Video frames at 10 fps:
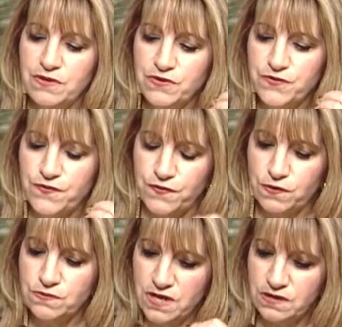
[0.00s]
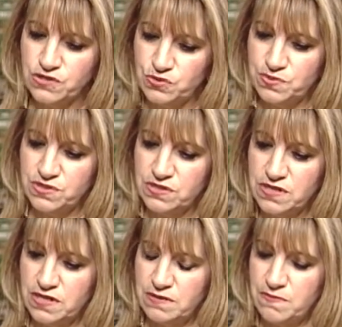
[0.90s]
so knowledgeable
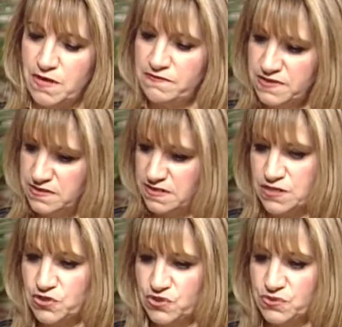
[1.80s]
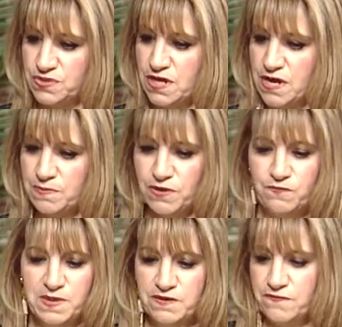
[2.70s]
of these issues.
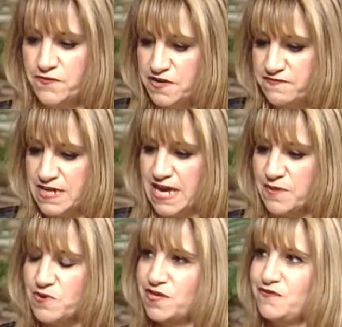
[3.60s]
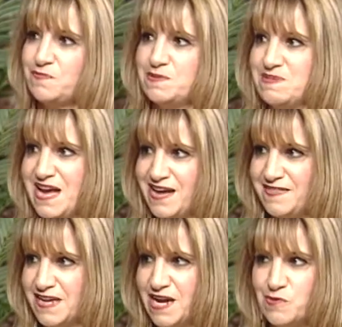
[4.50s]
You've been in front of the camera and you've been behind
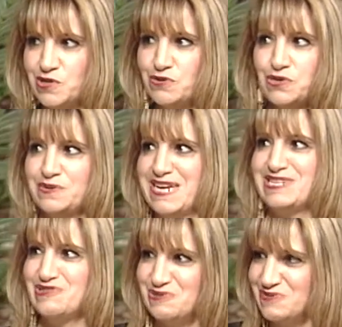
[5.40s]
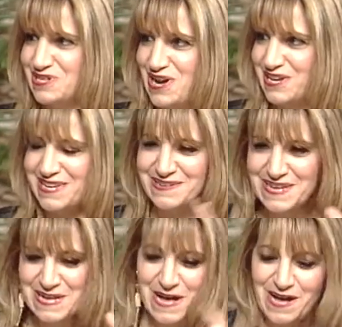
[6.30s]
the camera. I know you and Angela were talking
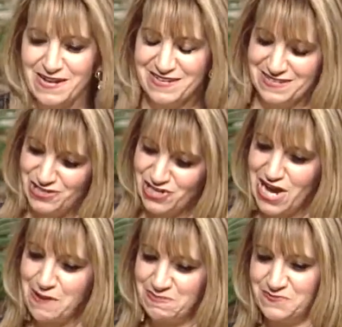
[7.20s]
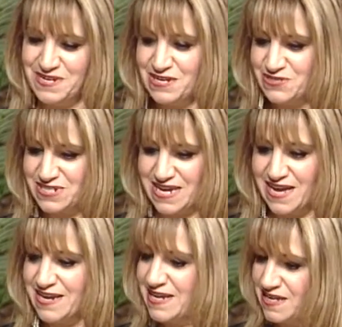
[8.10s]
shop in regards to
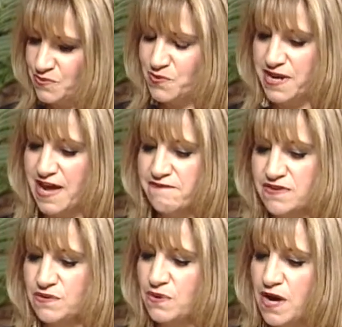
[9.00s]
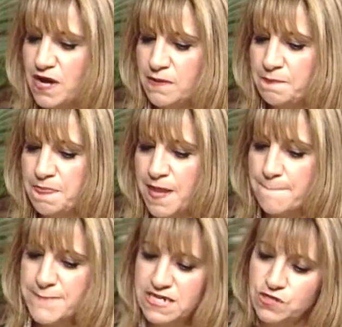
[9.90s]
editing and what have you,
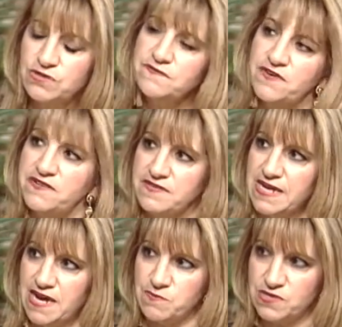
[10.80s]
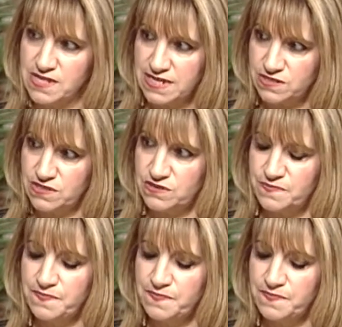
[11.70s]
but you're in front of the camera a lot too.